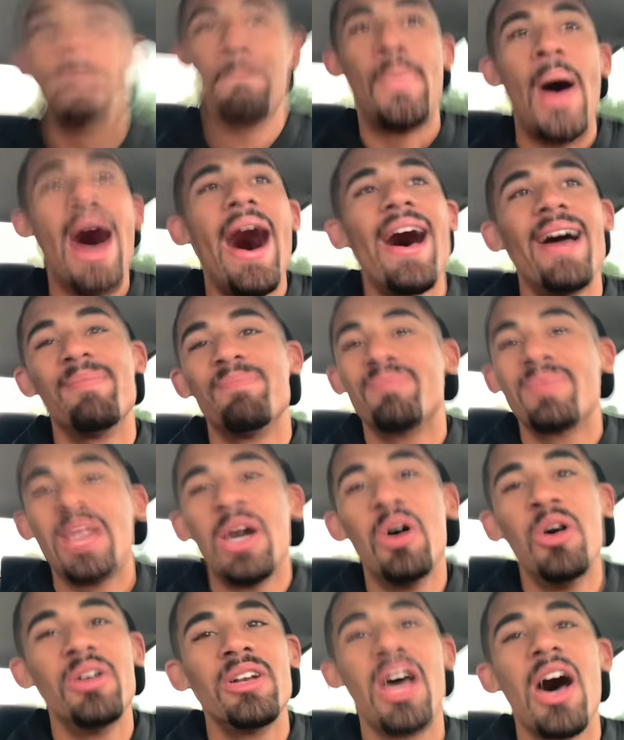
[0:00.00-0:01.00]
But
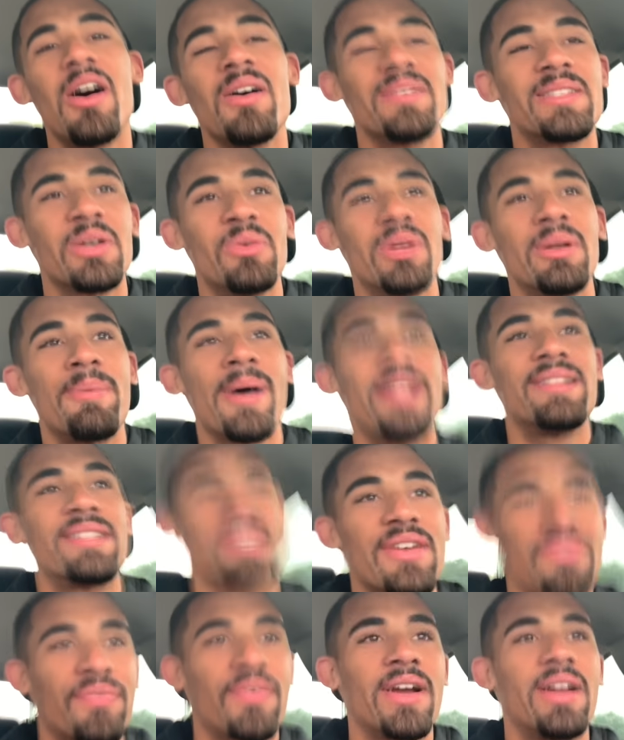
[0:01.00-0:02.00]
who knows, it would have been
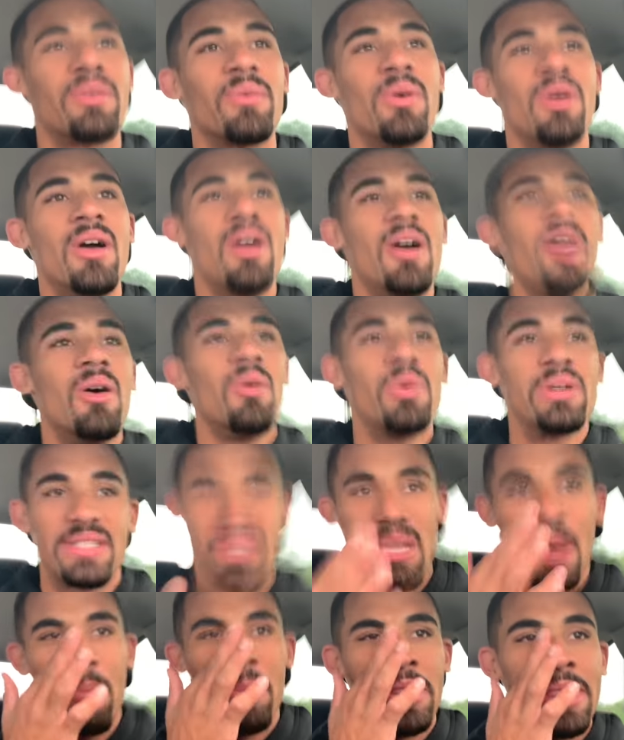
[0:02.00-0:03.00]
different with
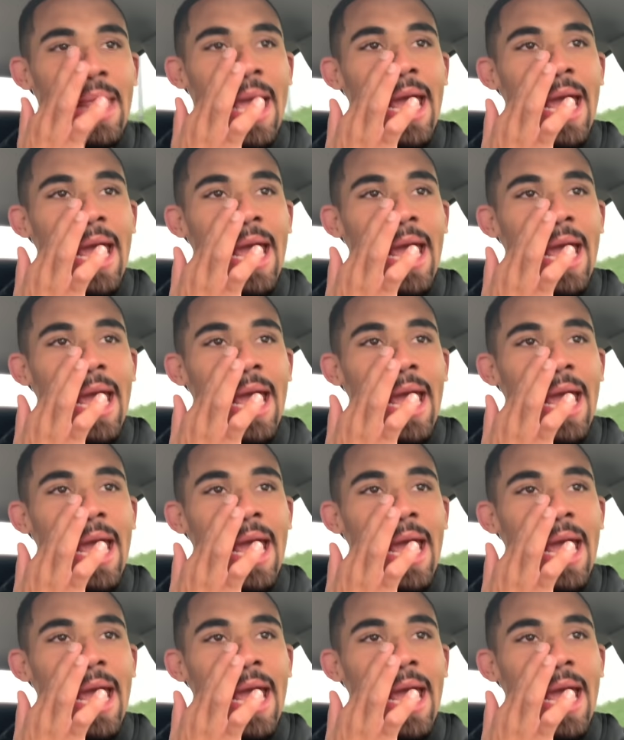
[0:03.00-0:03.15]
someone